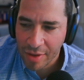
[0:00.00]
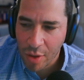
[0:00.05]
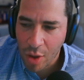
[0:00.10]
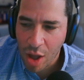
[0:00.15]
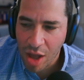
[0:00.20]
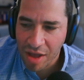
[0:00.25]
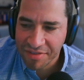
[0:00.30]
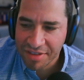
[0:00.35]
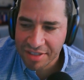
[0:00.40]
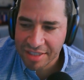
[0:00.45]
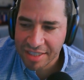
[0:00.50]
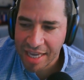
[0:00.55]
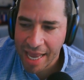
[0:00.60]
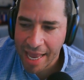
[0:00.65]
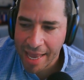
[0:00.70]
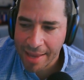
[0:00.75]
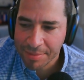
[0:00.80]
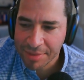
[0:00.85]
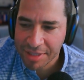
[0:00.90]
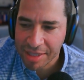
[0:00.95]

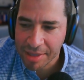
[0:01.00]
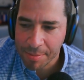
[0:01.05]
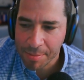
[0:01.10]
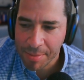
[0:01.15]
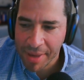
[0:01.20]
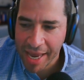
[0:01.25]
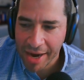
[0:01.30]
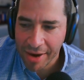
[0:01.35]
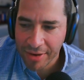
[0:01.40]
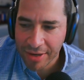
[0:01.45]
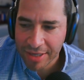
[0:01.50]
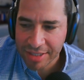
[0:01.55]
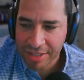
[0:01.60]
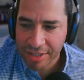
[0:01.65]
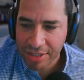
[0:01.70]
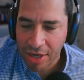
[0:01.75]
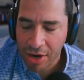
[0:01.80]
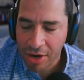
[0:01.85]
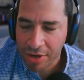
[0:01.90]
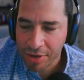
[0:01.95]
oftentimes the parents
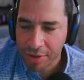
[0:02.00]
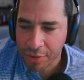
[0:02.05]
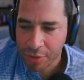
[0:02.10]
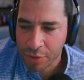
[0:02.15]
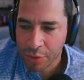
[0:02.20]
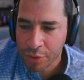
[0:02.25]
are